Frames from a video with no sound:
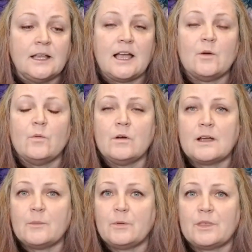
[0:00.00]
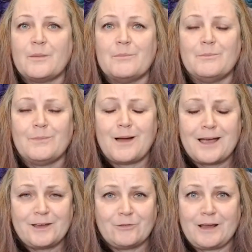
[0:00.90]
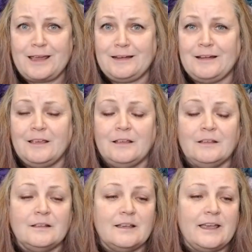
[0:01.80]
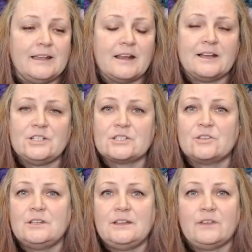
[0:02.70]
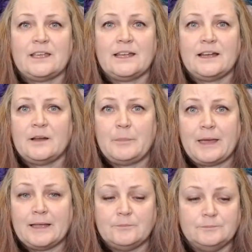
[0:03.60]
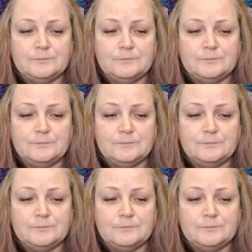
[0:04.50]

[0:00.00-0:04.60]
i woke up with a migraine and i just couldn't even get out of bed